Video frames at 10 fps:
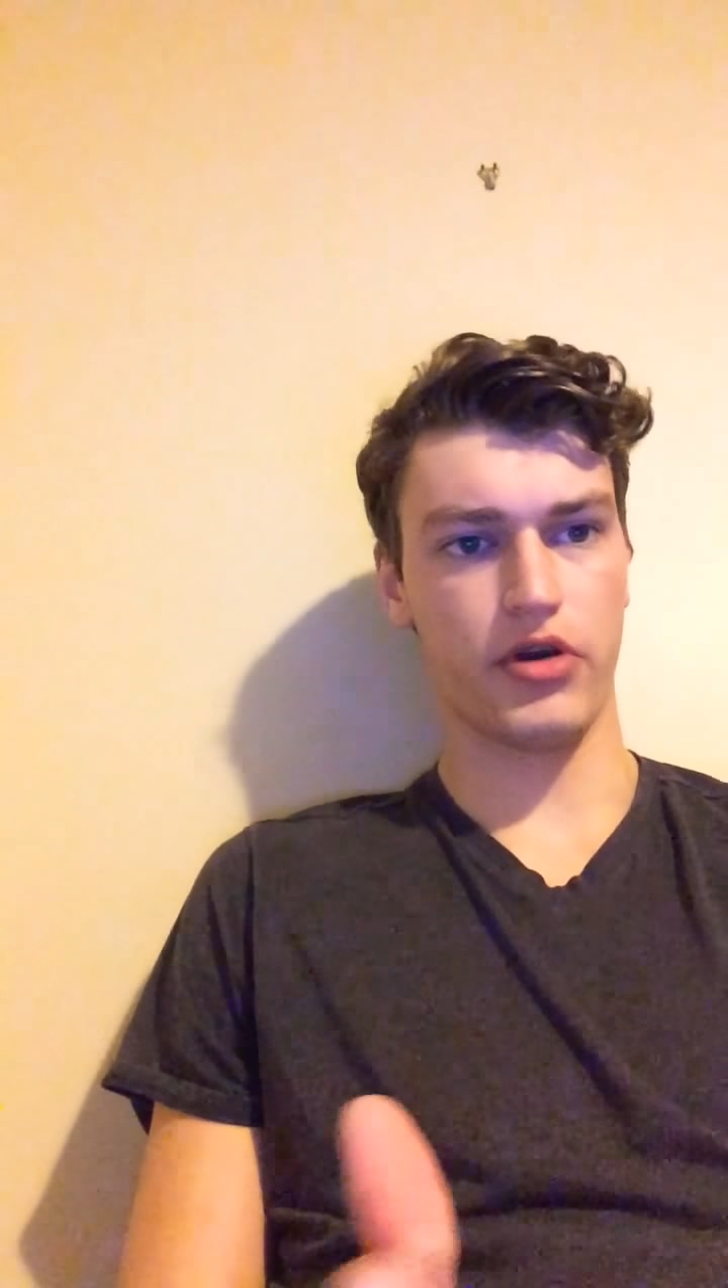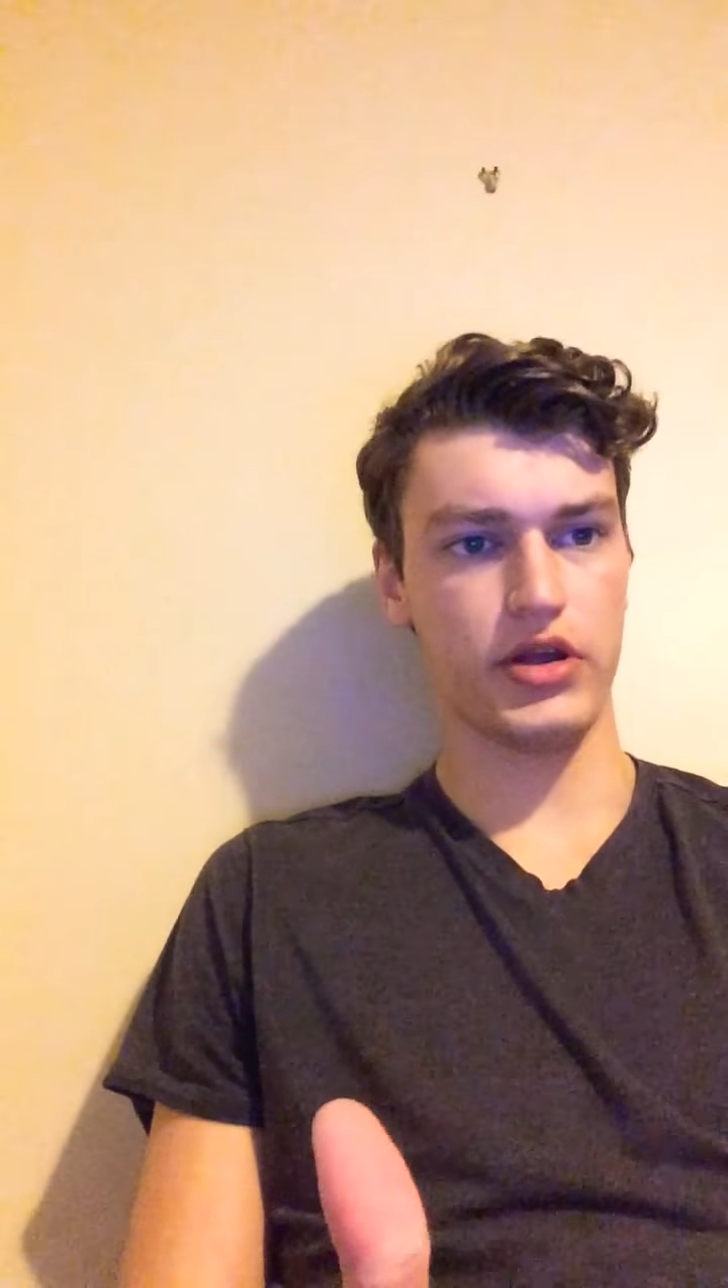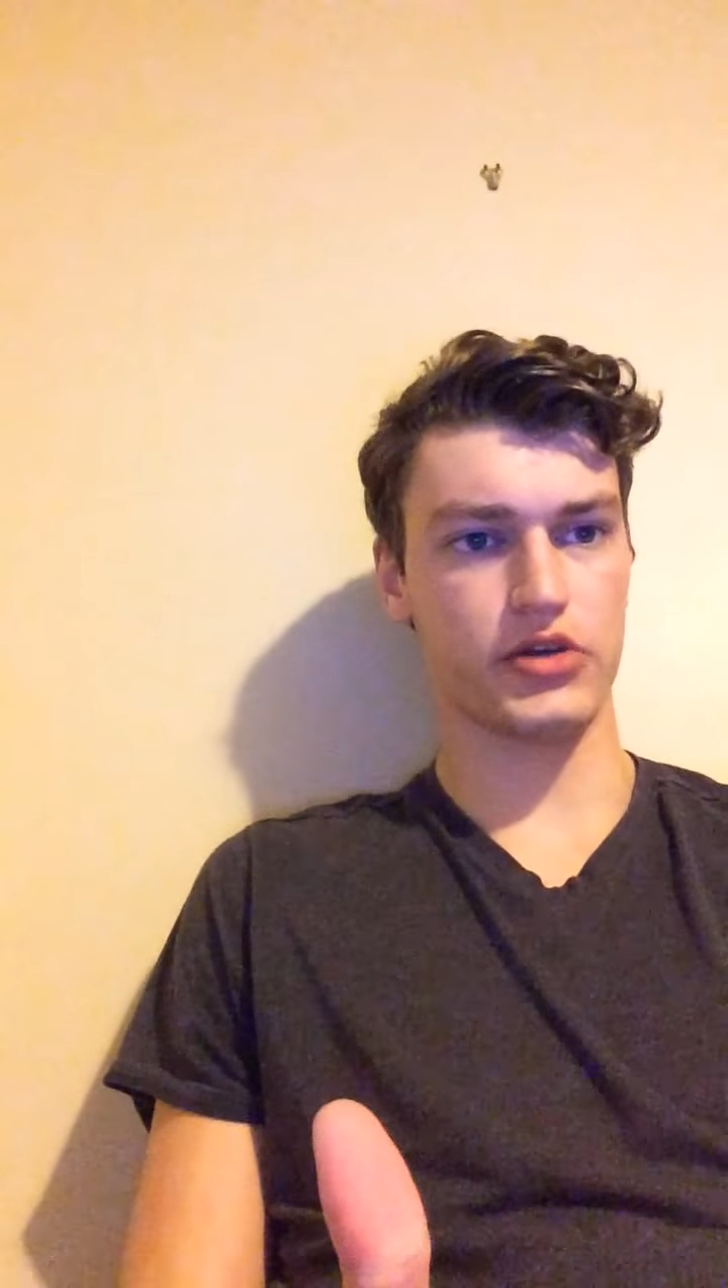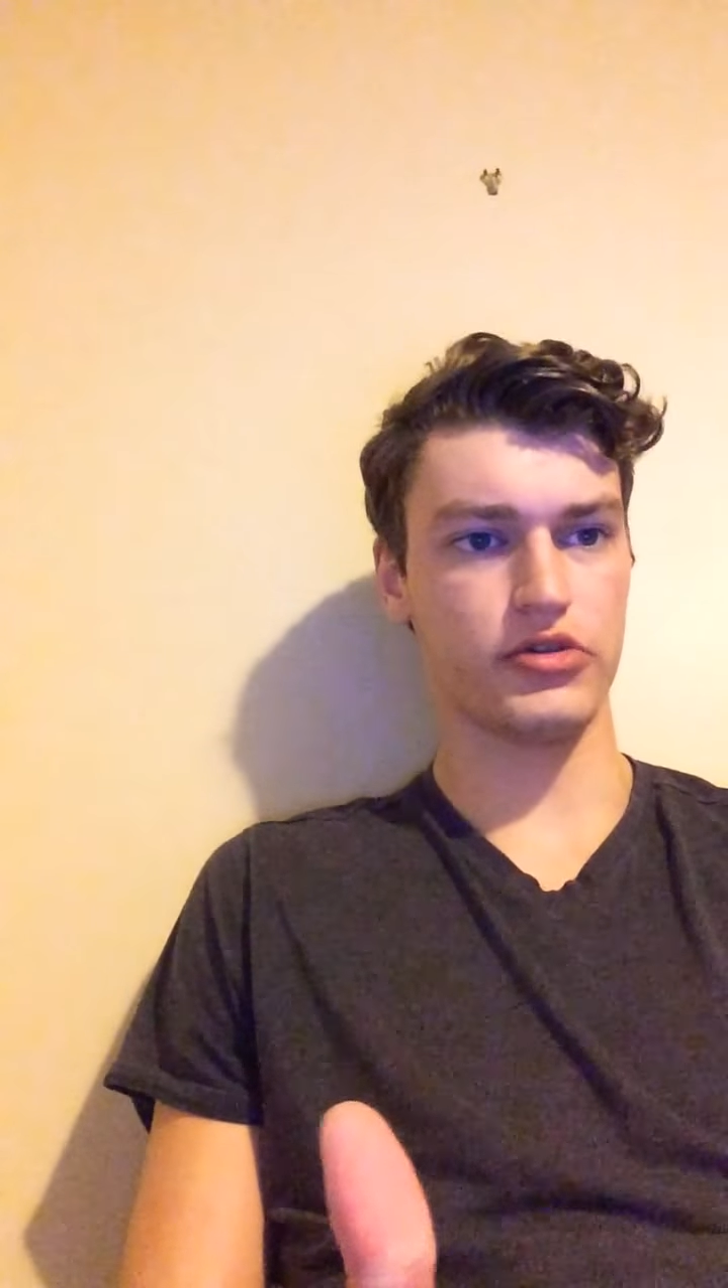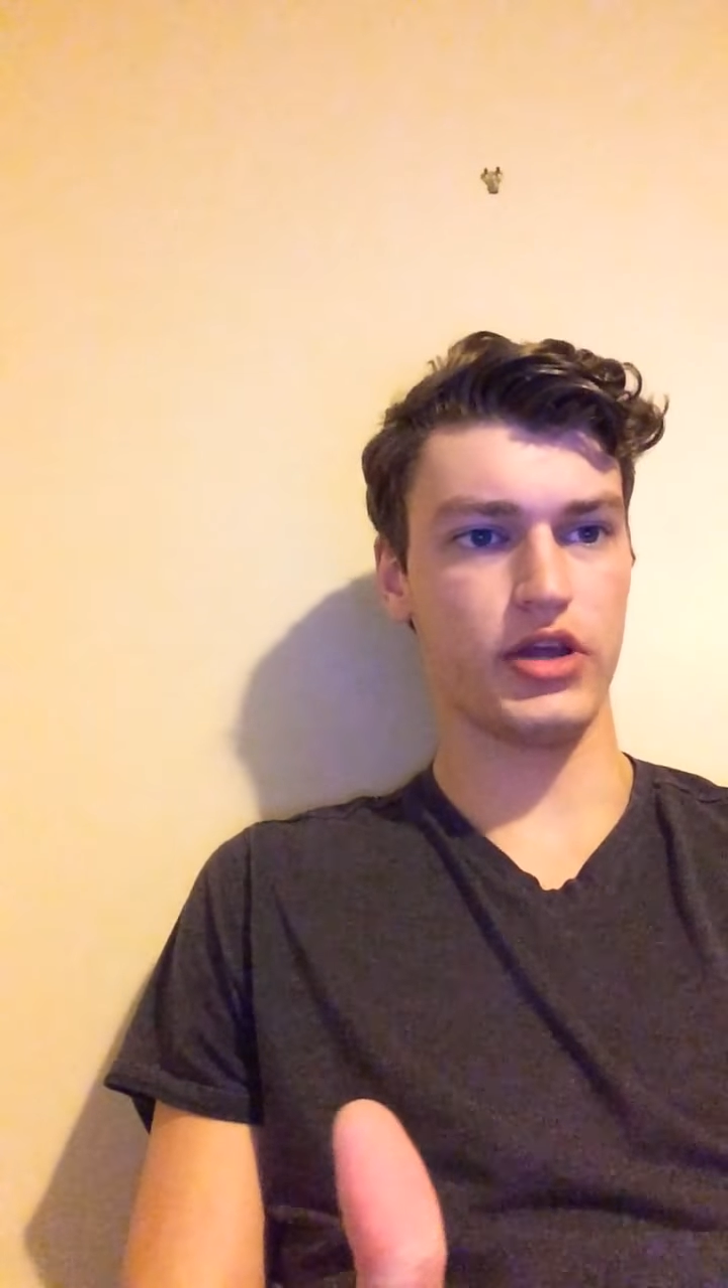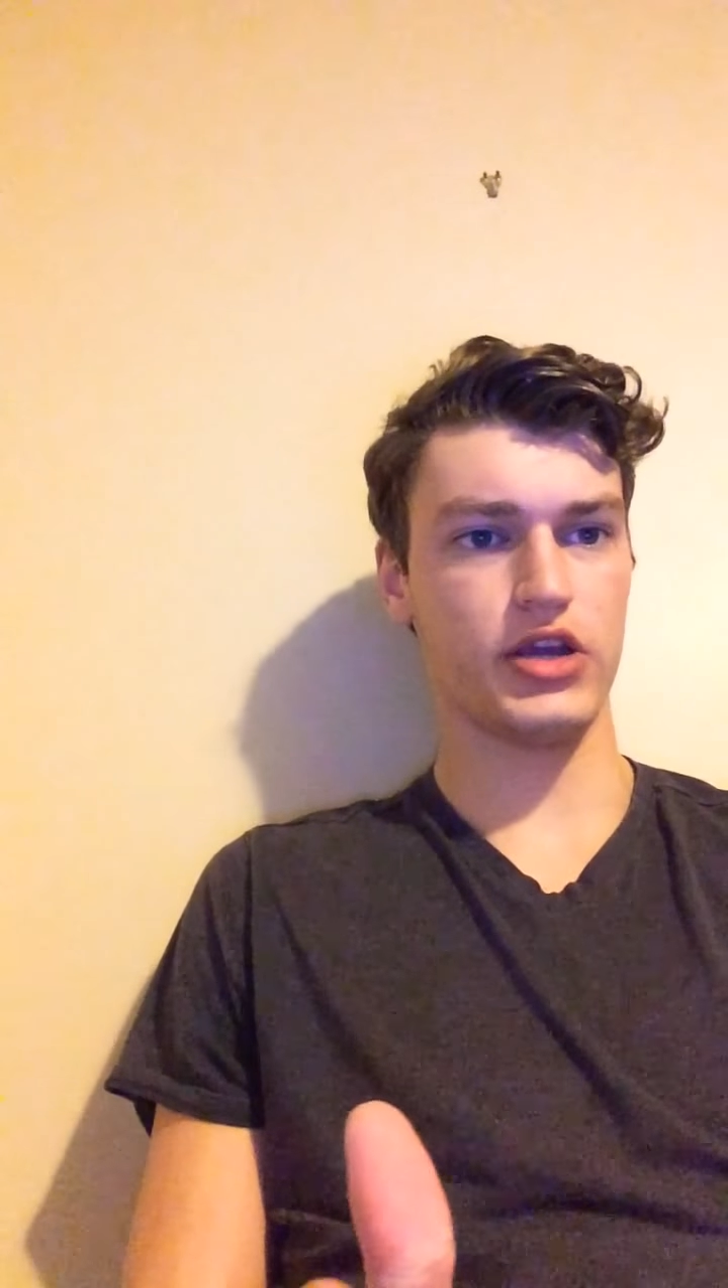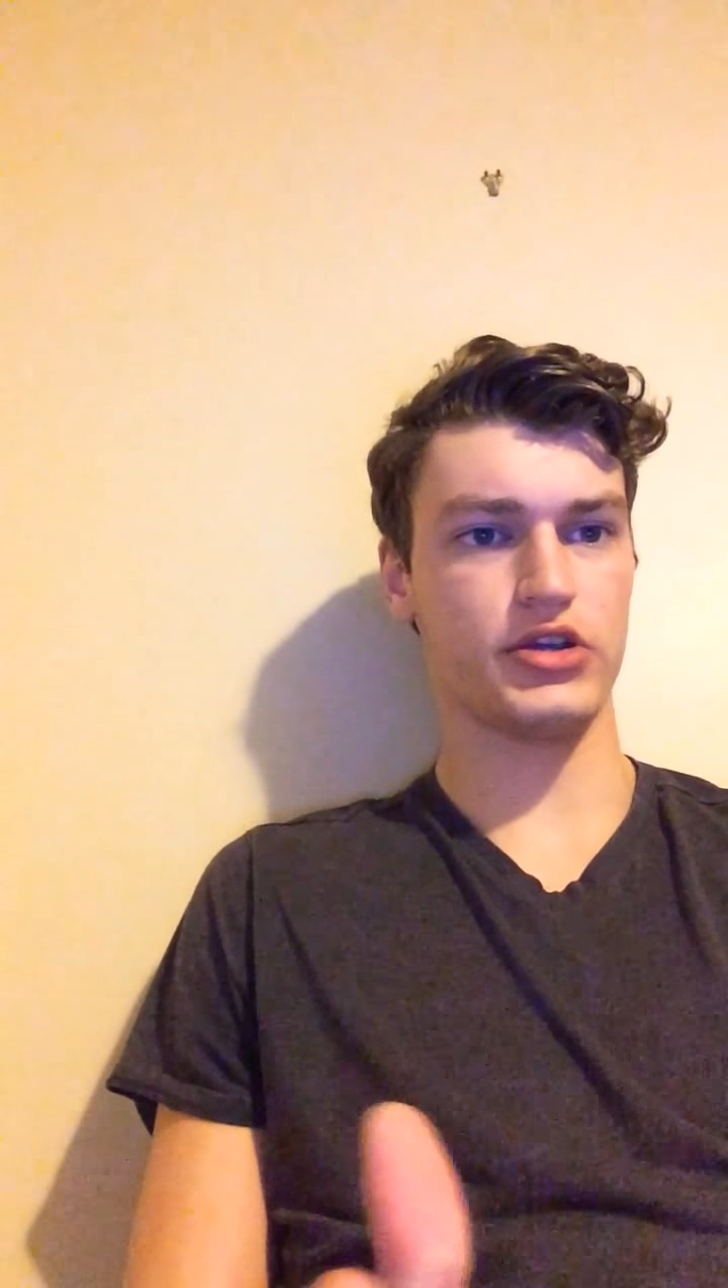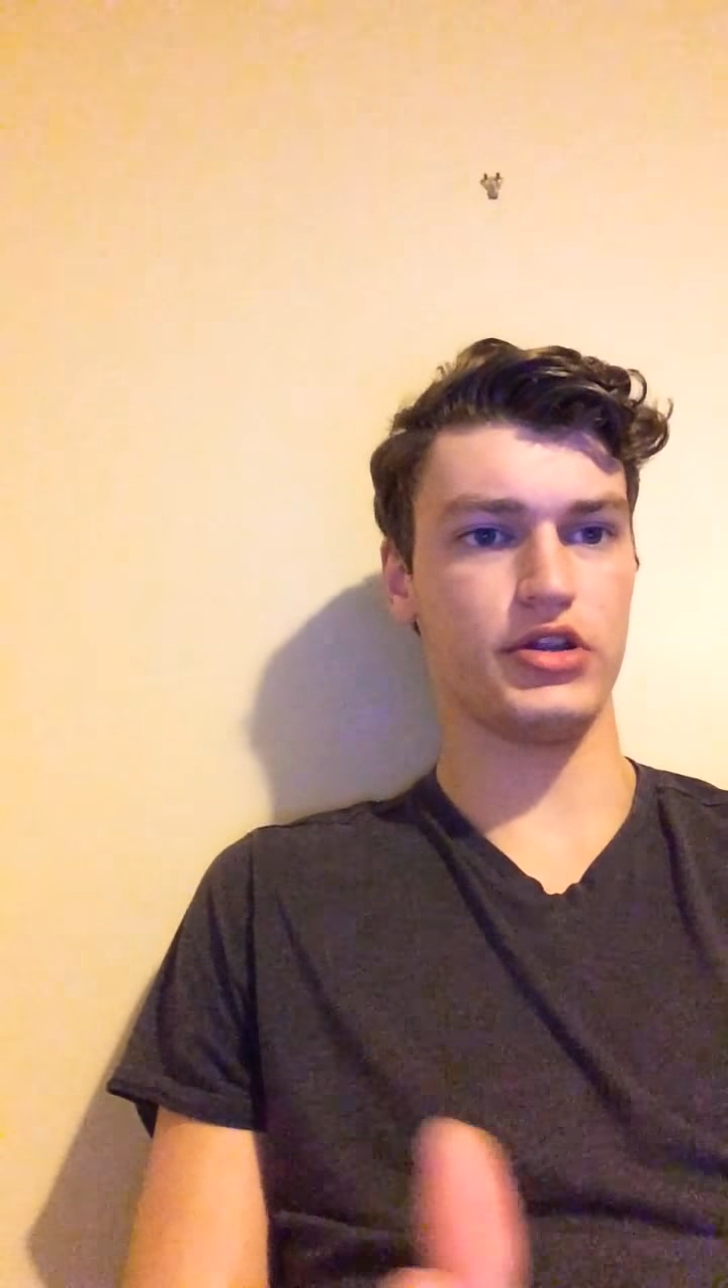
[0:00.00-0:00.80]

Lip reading: industrialization